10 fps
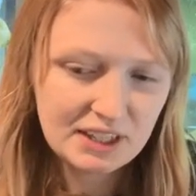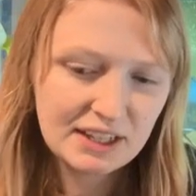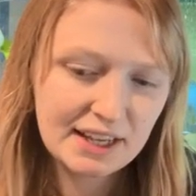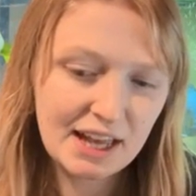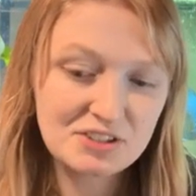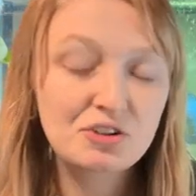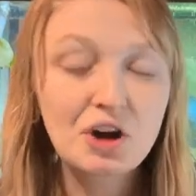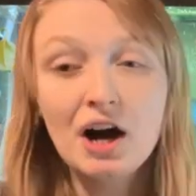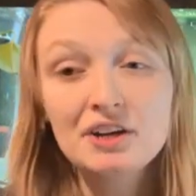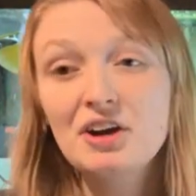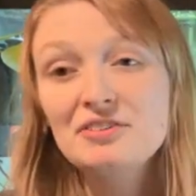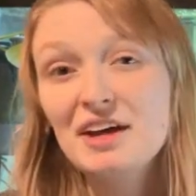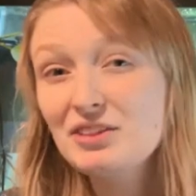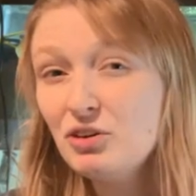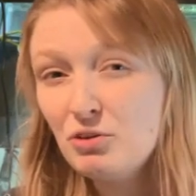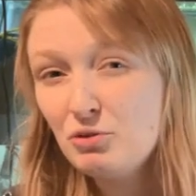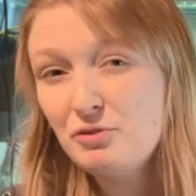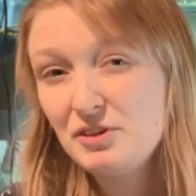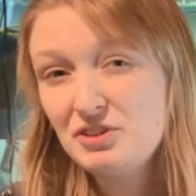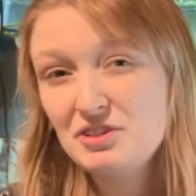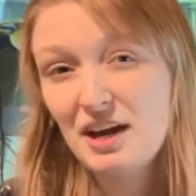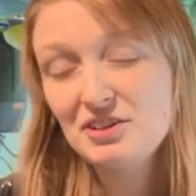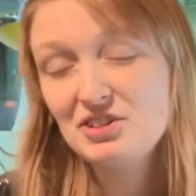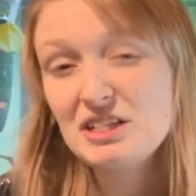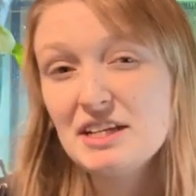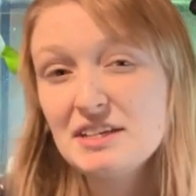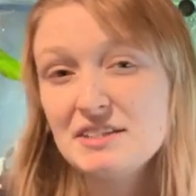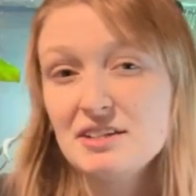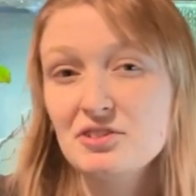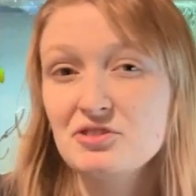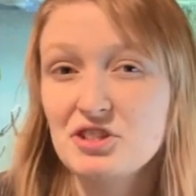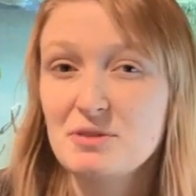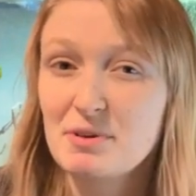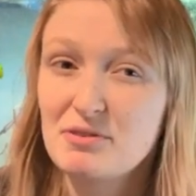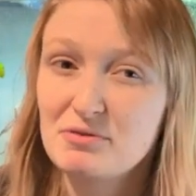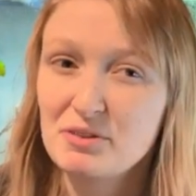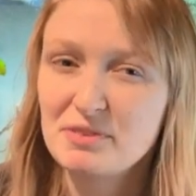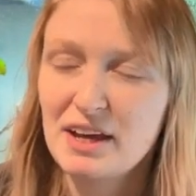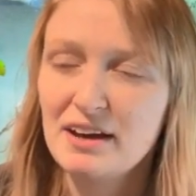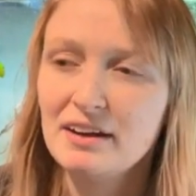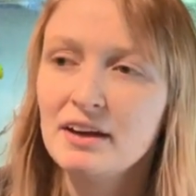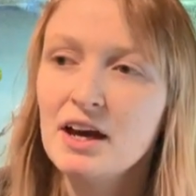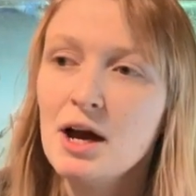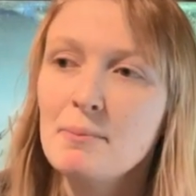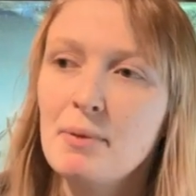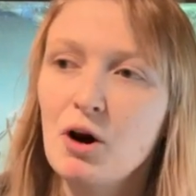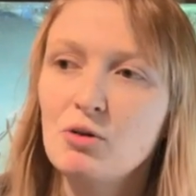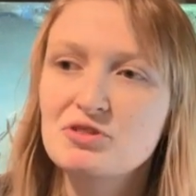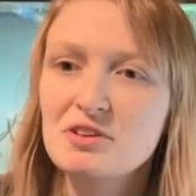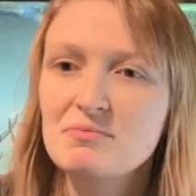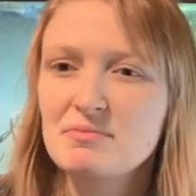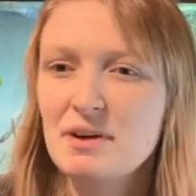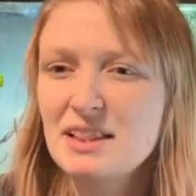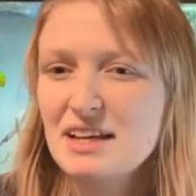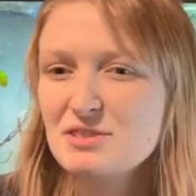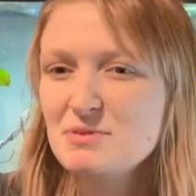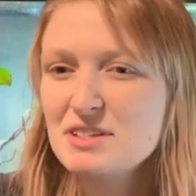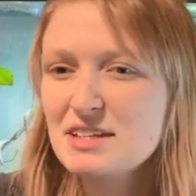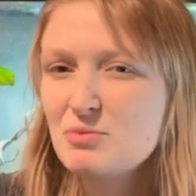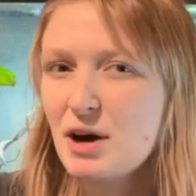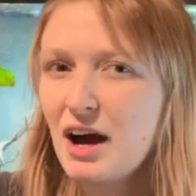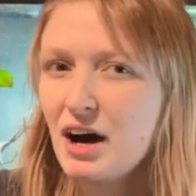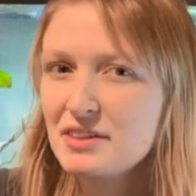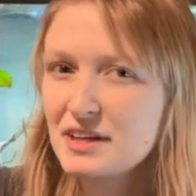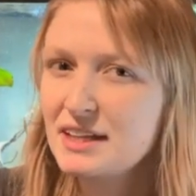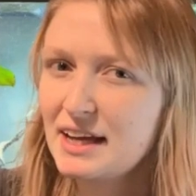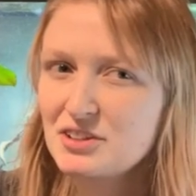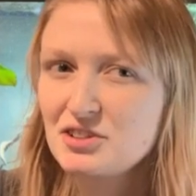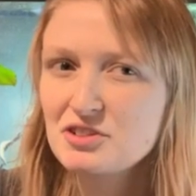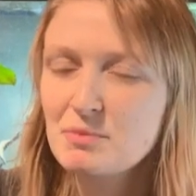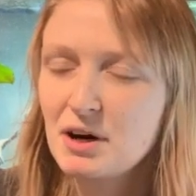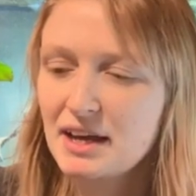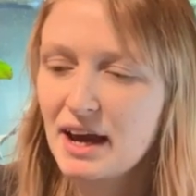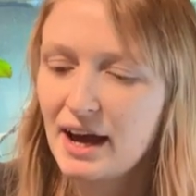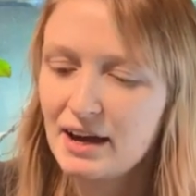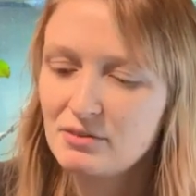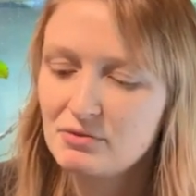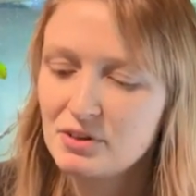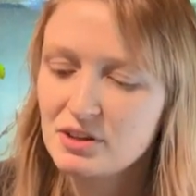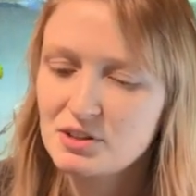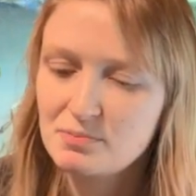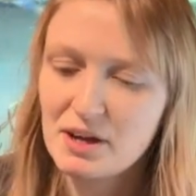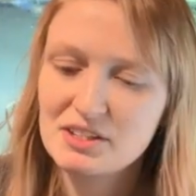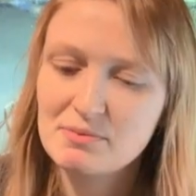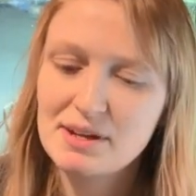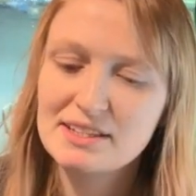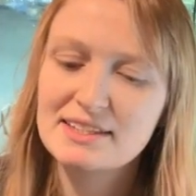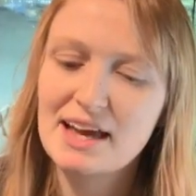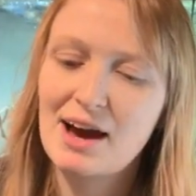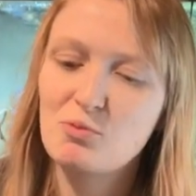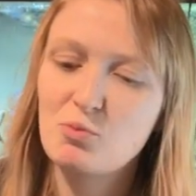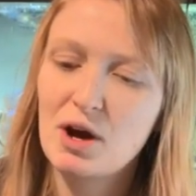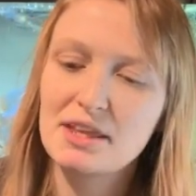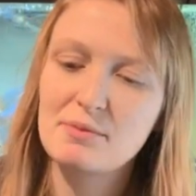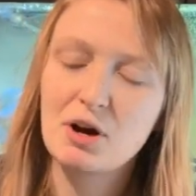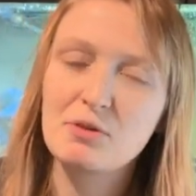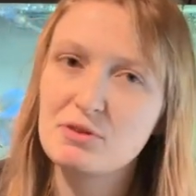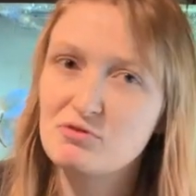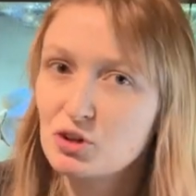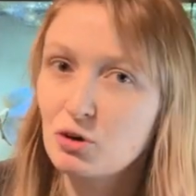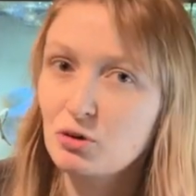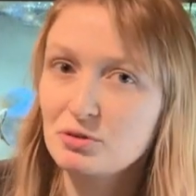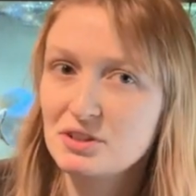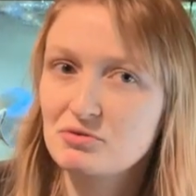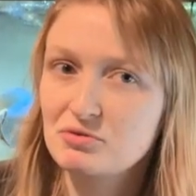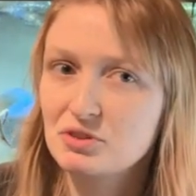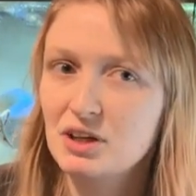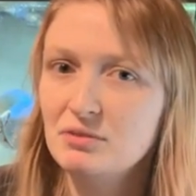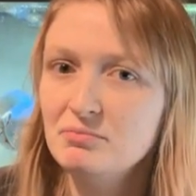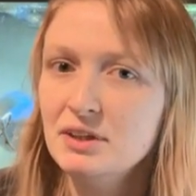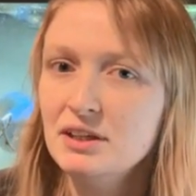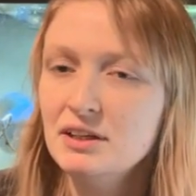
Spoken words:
catalogue, I know that not all fishes are actually listed on GBIF from there, but also it lets me see where other collections might have specimens and where they might be recorded from.